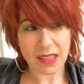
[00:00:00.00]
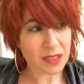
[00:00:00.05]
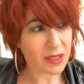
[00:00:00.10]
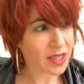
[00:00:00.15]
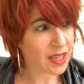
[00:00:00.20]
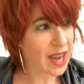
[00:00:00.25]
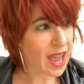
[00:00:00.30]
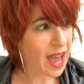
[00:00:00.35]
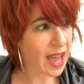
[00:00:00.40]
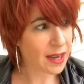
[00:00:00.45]
You
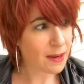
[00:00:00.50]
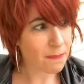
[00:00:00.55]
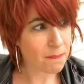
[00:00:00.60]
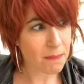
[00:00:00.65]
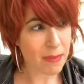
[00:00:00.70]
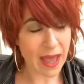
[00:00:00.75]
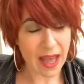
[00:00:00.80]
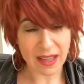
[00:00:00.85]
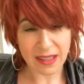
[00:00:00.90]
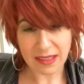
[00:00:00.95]
can add a
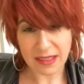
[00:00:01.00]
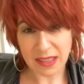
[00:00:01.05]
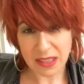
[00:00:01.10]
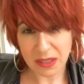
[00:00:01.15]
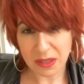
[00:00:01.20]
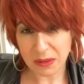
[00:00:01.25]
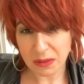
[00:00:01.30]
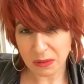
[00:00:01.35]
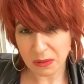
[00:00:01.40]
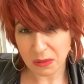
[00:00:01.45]
belt
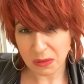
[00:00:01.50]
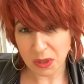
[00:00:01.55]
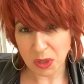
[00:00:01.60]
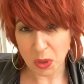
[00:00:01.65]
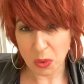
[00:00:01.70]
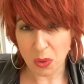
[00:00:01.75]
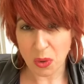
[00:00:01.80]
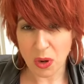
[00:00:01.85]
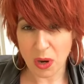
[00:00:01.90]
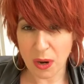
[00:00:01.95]
to
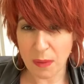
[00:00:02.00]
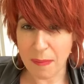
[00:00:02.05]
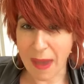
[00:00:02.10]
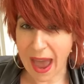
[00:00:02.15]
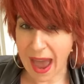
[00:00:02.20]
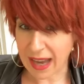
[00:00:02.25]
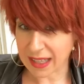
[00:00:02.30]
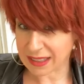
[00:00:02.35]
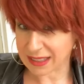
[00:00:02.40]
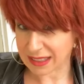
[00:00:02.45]
your
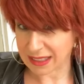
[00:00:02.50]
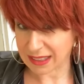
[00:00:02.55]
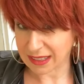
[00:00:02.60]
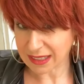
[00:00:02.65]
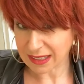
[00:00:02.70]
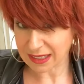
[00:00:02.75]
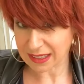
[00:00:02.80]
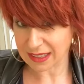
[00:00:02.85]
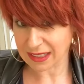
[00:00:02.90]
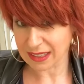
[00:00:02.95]

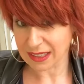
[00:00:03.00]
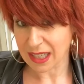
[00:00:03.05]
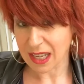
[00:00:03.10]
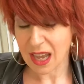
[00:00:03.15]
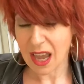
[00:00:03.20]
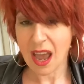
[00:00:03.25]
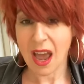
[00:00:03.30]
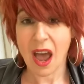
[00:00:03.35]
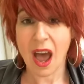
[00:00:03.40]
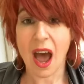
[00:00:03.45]
maxis
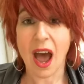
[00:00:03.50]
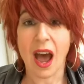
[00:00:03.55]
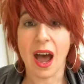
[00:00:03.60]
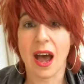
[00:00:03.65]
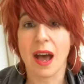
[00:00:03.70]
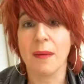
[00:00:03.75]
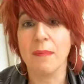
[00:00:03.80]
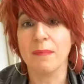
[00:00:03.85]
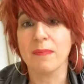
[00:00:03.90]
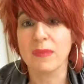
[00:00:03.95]

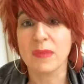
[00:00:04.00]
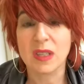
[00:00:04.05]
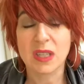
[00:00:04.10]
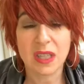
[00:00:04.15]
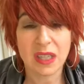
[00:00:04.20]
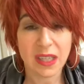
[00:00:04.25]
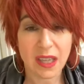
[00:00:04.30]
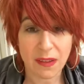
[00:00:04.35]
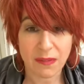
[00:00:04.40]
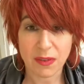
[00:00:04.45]
um,
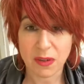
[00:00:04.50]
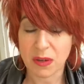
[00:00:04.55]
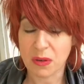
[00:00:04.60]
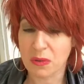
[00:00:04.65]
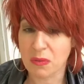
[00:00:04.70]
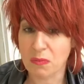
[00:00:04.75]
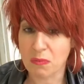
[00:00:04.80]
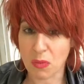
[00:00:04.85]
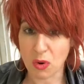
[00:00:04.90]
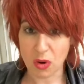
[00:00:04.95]
to give
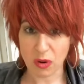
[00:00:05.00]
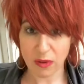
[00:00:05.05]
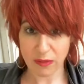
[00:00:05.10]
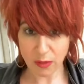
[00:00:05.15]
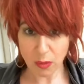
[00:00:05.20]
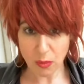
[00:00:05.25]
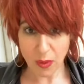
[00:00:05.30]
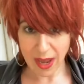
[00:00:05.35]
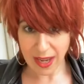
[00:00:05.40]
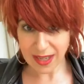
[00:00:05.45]
you more of
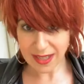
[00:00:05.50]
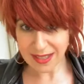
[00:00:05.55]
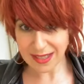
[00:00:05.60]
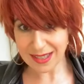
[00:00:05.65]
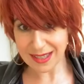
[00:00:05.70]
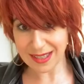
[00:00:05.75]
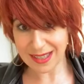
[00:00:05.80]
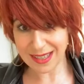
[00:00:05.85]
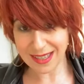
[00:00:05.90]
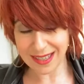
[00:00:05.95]
a
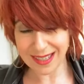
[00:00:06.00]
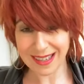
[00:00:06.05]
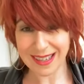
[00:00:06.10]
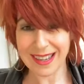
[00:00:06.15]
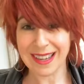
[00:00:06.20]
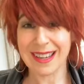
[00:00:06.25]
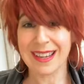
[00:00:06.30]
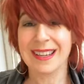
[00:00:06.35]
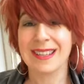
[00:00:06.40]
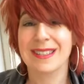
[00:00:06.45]
waist.
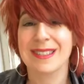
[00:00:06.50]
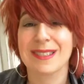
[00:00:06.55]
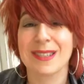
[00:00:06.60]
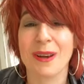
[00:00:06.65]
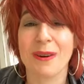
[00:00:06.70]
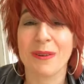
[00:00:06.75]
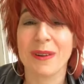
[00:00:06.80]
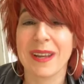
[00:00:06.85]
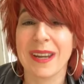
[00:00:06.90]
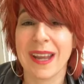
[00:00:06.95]

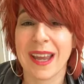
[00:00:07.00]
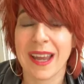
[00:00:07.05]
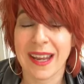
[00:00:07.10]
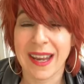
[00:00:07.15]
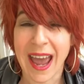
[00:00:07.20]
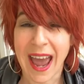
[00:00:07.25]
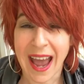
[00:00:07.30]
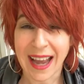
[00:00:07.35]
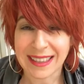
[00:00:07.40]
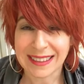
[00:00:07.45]
So it, it
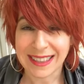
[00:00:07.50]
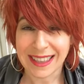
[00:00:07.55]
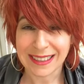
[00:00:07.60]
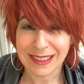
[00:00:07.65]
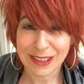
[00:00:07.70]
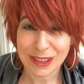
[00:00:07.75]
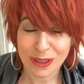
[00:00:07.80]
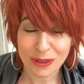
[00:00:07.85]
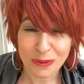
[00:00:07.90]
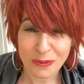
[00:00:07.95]

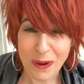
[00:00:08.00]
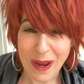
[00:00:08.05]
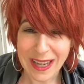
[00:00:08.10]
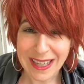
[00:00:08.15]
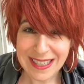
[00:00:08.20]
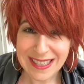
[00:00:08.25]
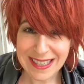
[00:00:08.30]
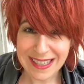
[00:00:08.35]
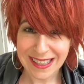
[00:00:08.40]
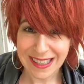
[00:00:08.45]
accents your
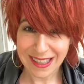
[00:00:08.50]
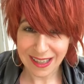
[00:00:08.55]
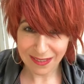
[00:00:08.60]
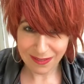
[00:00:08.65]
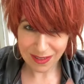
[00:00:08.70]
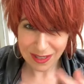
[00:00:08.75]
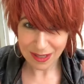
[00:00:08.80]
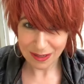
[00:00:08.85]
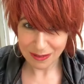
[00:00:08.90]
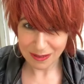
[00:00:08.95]
waist and
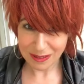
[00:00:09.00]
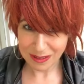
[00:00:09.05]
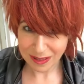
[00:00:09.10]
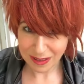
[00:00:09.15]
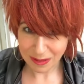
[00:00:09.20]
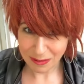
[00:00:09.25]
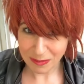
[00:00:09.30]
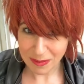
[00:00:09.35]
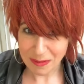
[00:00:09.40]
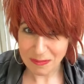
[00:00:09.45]
gives you a
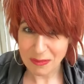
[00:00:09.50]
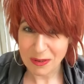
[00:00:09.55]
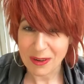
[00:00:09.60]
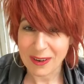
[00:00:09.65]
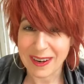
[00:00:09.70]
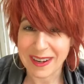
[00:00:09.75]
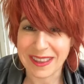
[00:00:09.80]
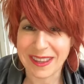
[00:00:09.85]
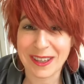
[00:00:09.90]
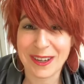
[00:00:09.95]
little bit
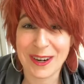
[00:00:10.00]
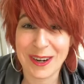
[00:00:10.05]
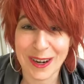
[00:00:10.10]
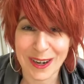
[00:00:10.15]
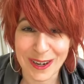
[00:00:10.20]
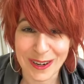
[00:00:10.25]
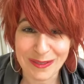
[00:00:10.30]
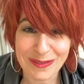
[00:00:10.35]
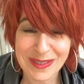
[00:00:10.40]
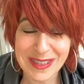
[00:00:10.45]
more in the
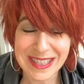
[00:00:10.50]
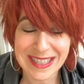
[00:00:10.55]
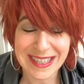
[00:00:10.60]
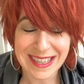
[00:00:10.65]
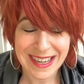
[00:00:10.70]
curves.